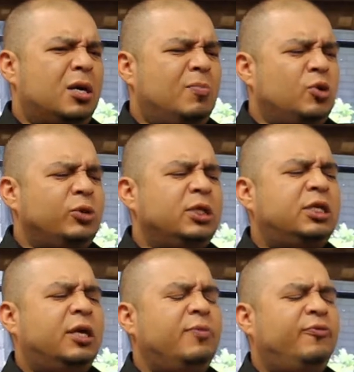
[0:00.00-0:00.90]
Most of the
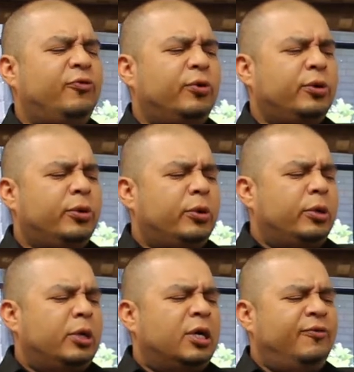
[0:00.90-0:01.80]
time for
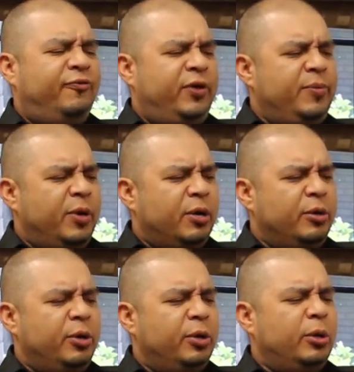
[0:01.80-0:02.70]
a
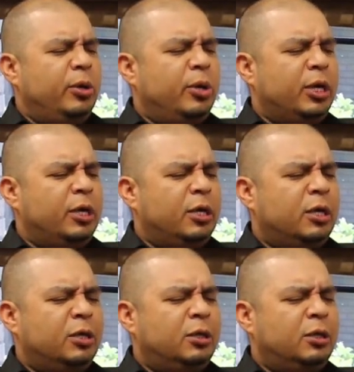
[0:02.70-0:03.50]
female, you can